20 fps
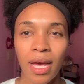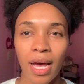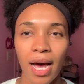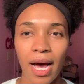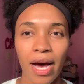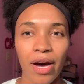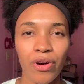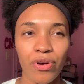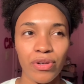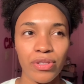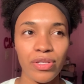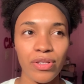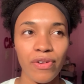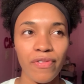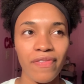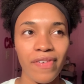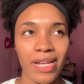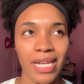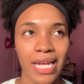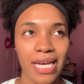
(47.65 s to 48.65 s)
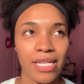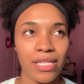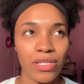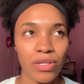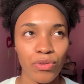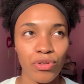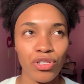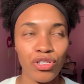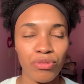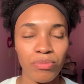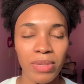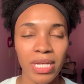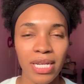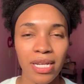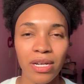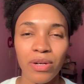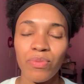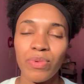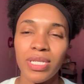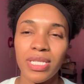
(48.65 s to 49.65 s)
I also felt like social
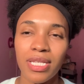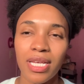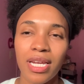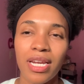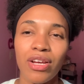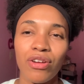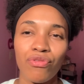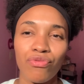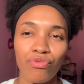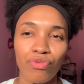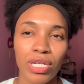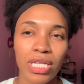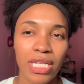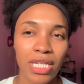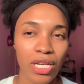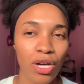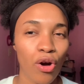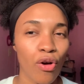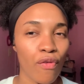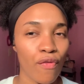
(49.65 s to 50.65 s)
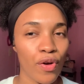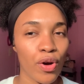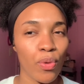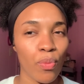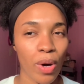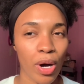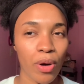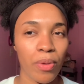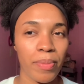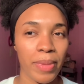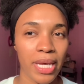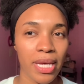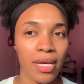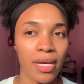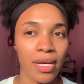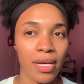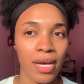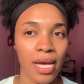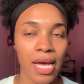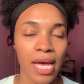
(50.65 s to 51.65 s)
media was getting really overwhelming,